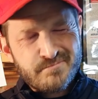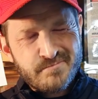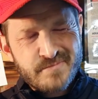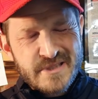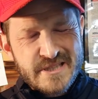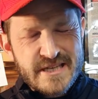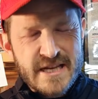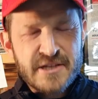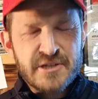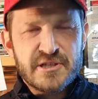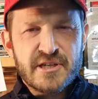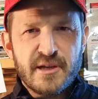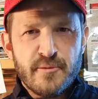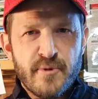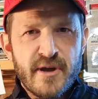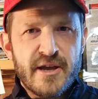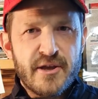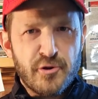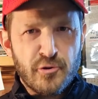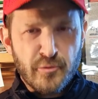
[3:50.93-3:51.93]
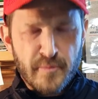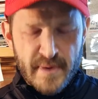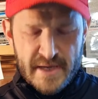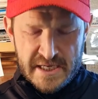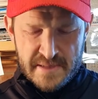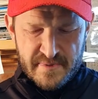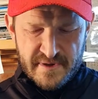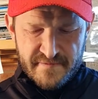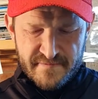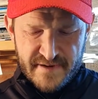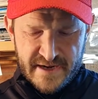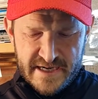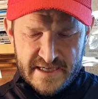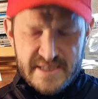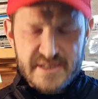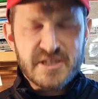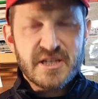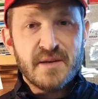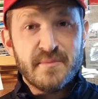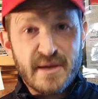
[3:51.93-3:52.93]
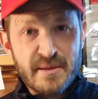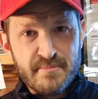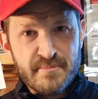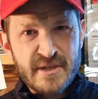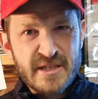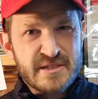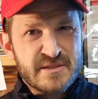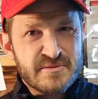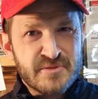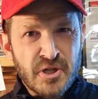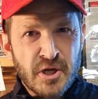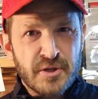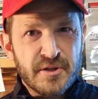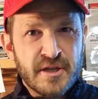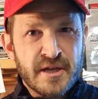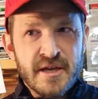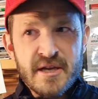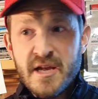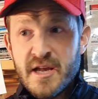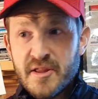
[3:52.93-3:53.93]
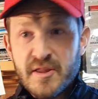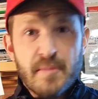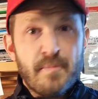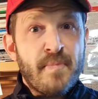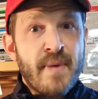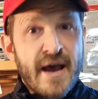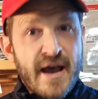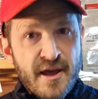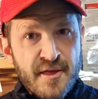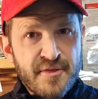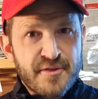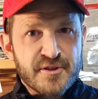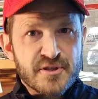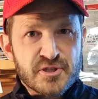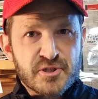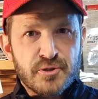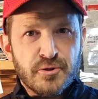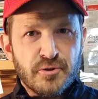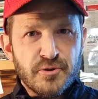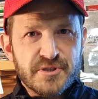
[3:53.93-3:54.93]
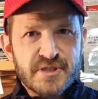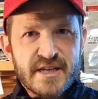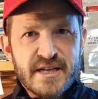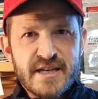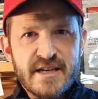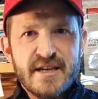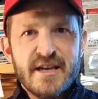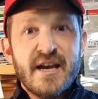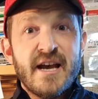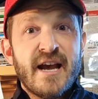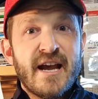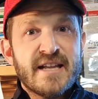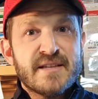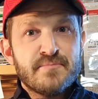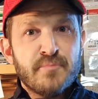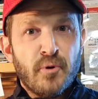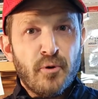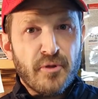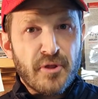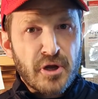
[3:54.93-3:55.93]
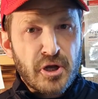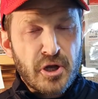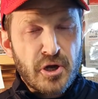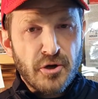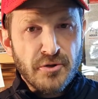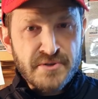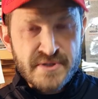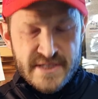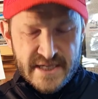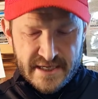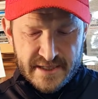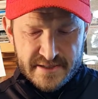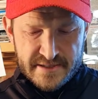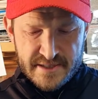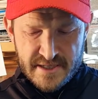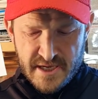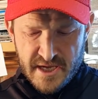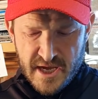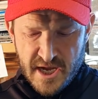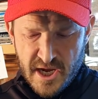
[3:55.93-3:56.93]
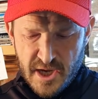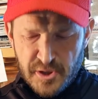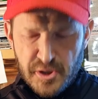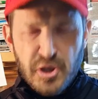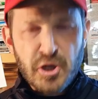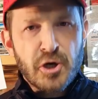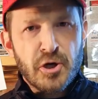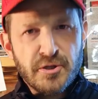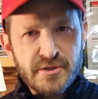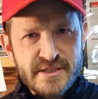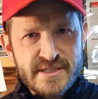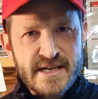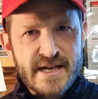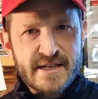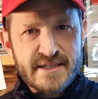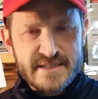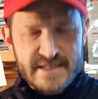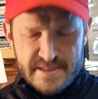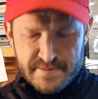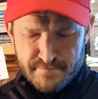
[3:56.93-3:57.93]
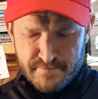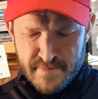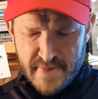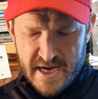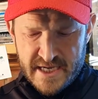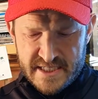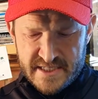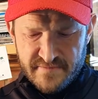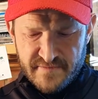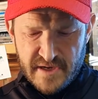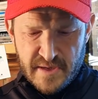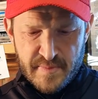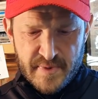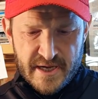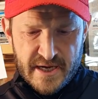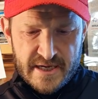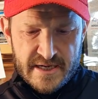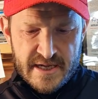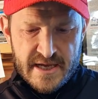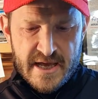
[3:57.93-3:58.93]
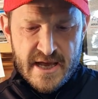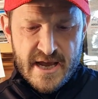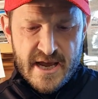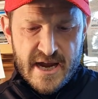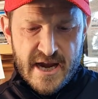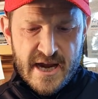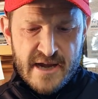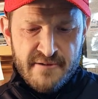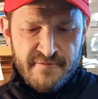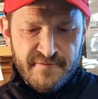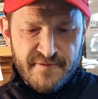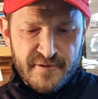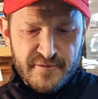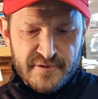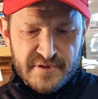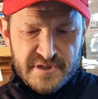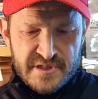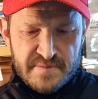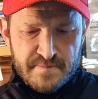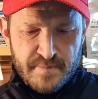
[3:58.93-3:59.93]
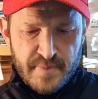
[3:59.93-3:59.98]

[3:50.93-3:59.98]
potentially where your baby fade is coming in, because it's not the path that's causing it, it's more the contact. And the contact is massively being influenced